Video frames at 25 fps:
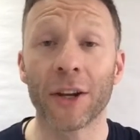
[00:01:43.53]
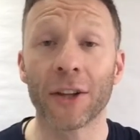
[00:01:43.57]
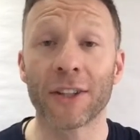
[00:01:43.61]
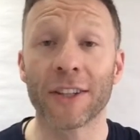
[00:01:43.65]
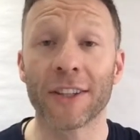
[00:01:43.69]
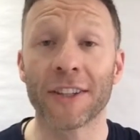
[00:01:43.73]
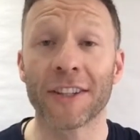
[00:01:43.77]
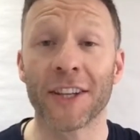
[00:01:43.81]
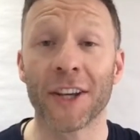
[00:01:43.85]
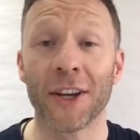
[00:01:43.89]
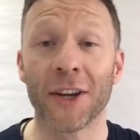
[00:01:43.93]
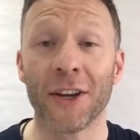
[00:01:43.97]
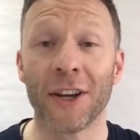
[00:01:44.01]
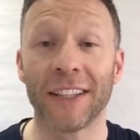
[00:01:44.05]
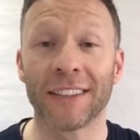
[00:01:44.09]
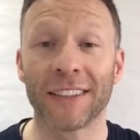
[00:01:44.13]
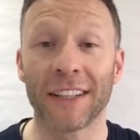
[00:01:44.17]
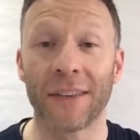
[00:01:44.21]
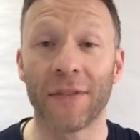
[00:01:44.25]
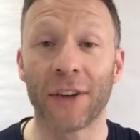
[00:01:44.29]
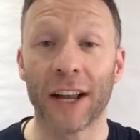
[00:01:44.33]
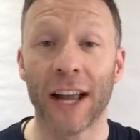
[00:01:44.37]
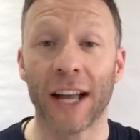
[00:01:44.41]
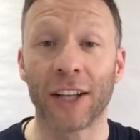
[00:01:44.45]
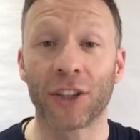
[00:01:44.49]
Good to see you. Let's
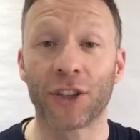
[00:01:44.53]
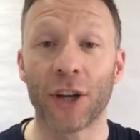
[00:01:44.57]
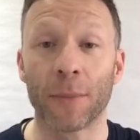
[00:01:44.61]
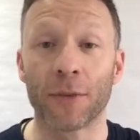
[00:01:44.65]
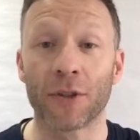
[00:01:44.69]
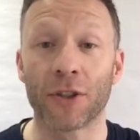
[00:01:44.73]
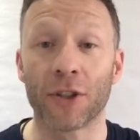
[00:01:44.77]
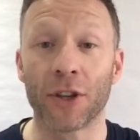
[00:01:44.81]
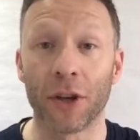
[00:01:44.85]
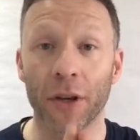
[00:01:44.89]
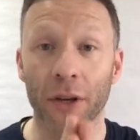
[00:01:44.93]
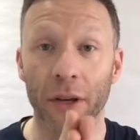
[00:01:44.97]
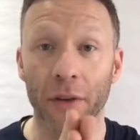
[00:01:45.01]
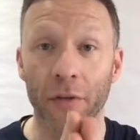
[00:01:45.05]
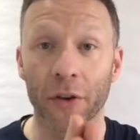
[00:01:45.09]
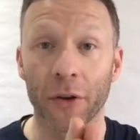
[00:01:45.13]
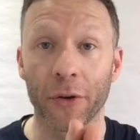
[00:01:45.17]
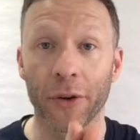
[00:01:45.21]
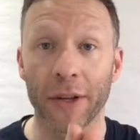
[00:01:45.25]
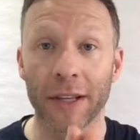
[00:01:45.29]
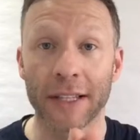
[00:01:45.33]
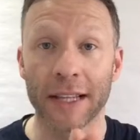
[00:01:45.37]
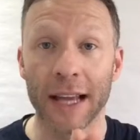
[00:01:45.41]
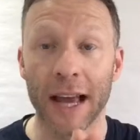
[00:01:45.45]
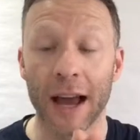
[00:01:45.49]
have a catch up soon if
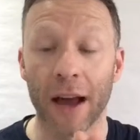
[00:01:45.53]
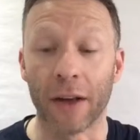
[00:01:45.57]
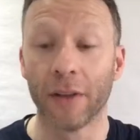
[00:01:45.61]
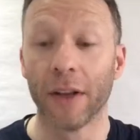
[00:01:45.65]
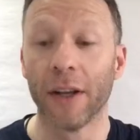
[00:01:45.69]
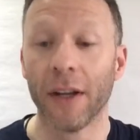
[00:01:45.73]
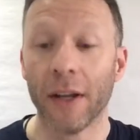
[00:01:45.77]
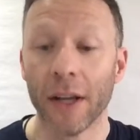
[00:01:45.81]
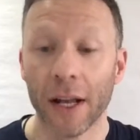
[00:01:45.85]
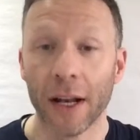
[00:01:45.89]
you're in town.